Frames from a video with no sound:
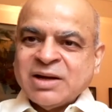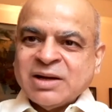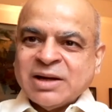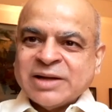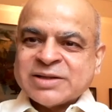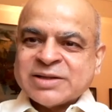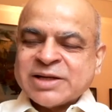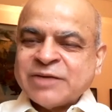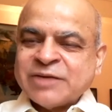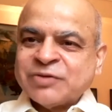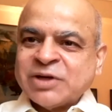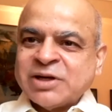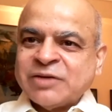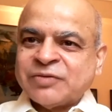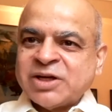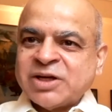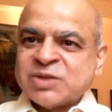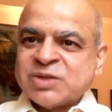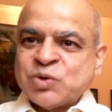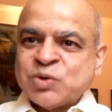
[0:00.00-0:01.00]
let's say if the
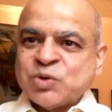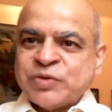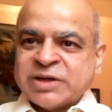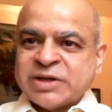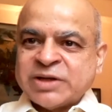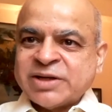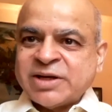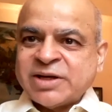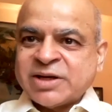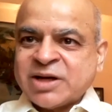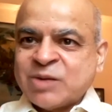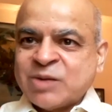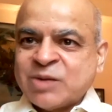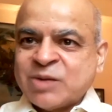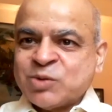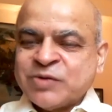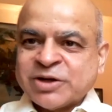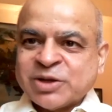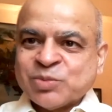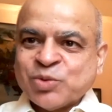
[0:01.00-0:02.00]
Nifty is moving, say, a couple
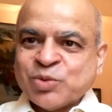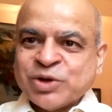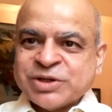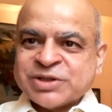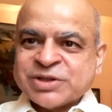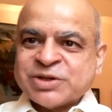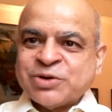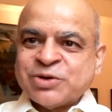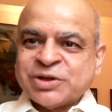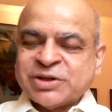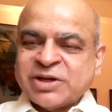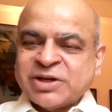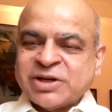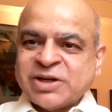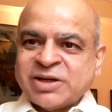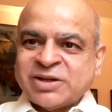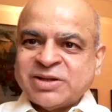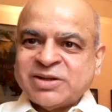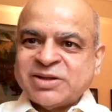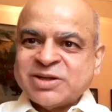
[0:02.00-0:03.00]
of 100 points during the
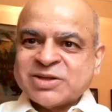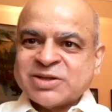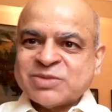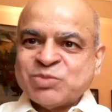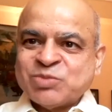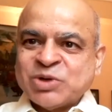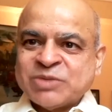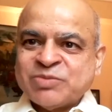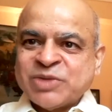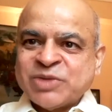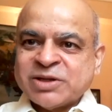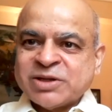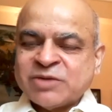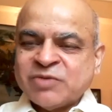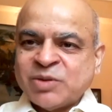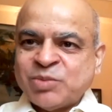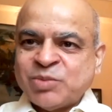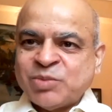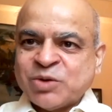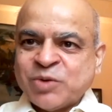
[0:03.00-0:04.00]
day, this method
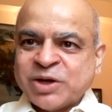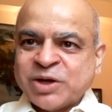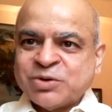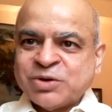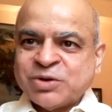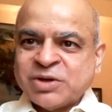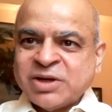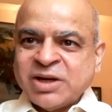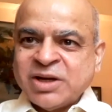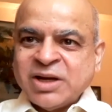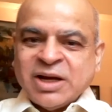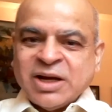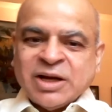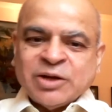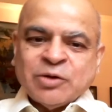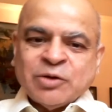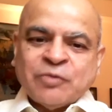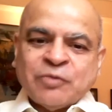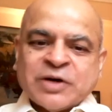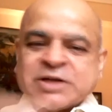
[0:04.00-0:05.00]
will be quite good.
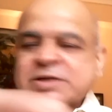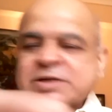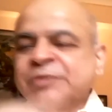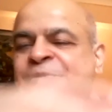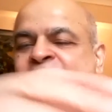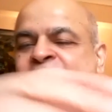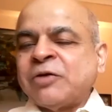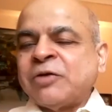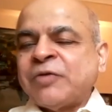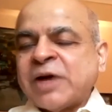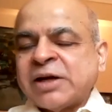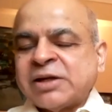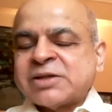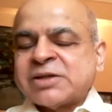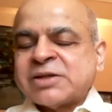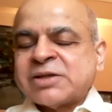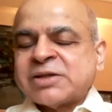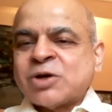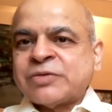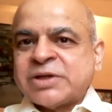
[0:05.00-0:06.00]
First of all, you find a
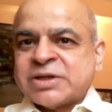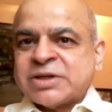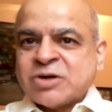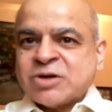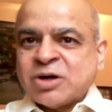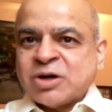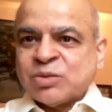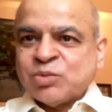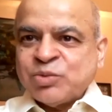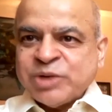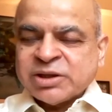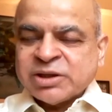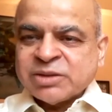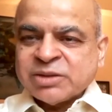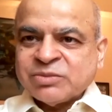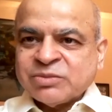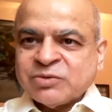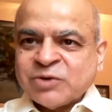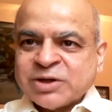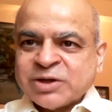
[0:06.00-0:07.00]
stock which has got
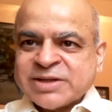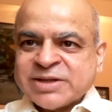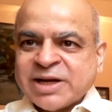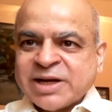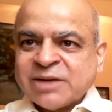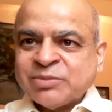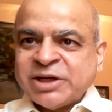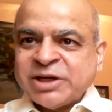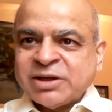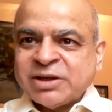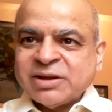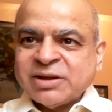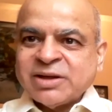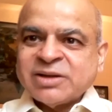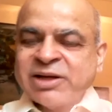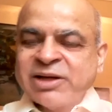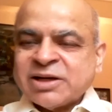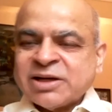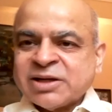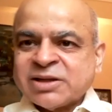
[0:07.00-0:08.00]
momentum. What does that mean?
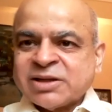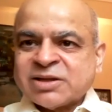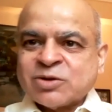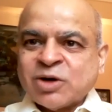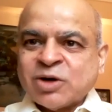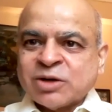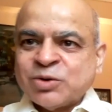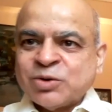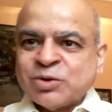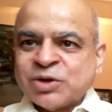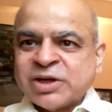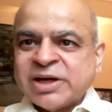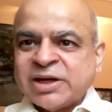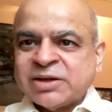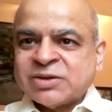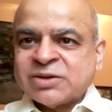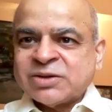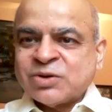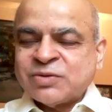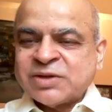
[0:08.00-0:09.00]
That it's got good
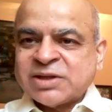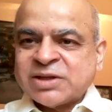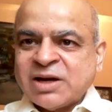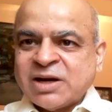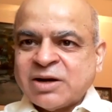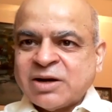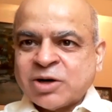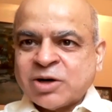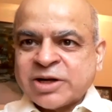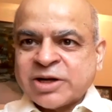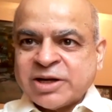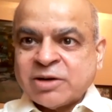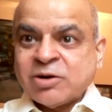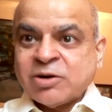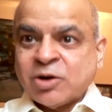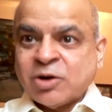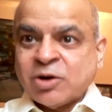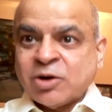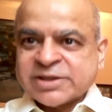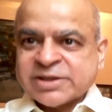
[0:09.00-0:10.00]
gains over the or
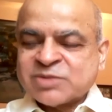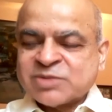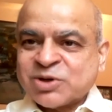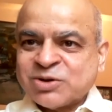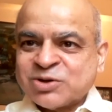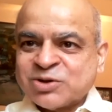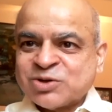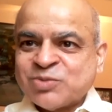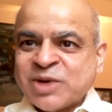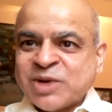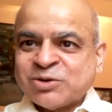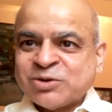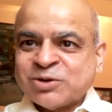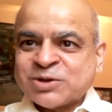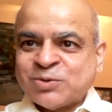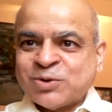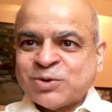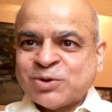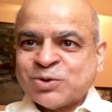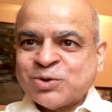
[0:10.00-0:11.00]
losses, because you might
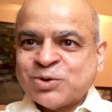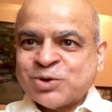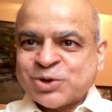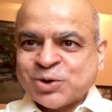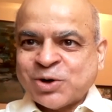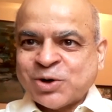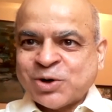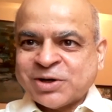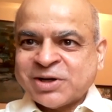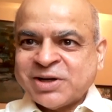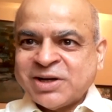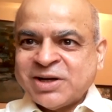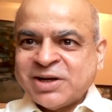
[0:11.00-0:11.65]
also want to go short.